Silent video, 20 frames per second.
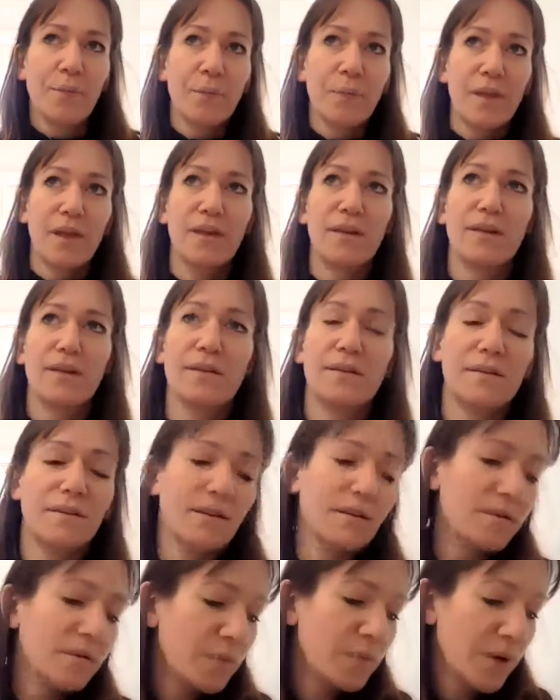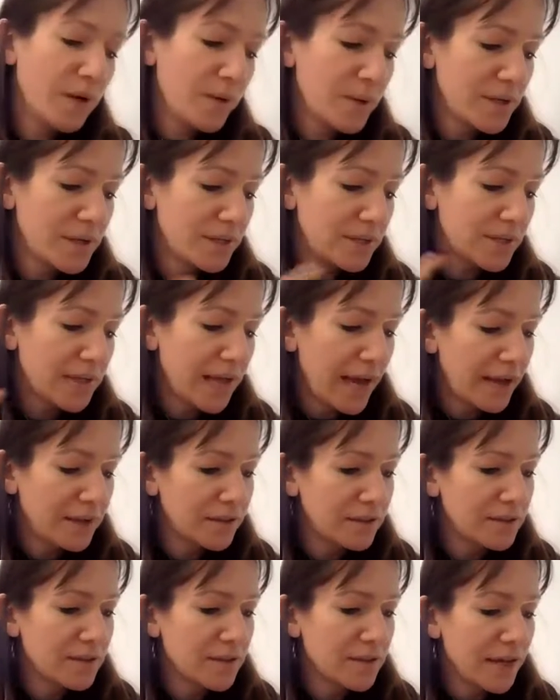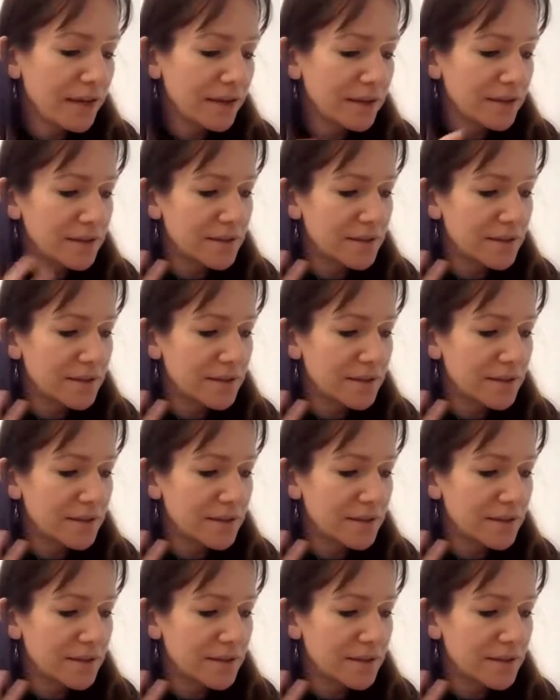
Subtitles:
And what I wanted to add on to that,